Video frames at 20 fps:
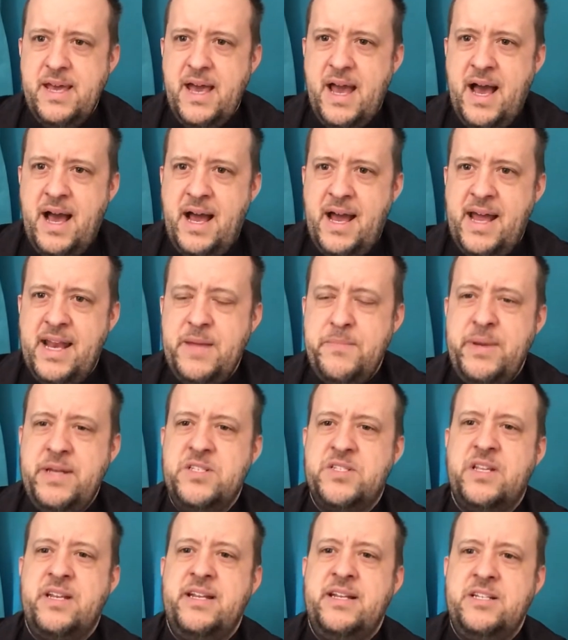And it
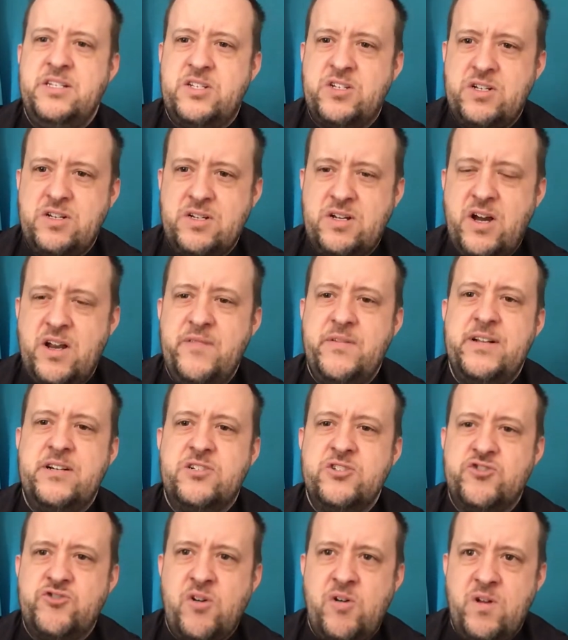means that it is kind of in
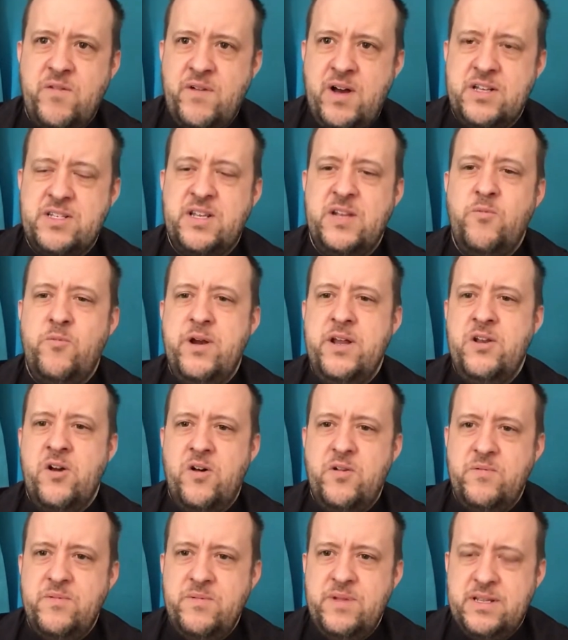control of us and we're
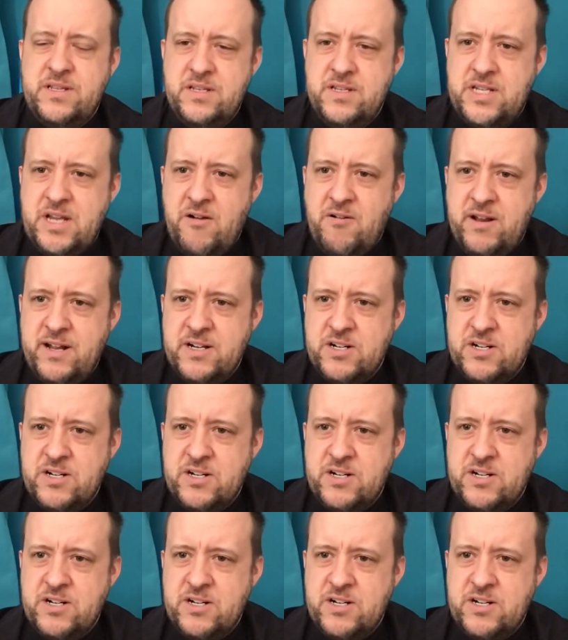not necessarily in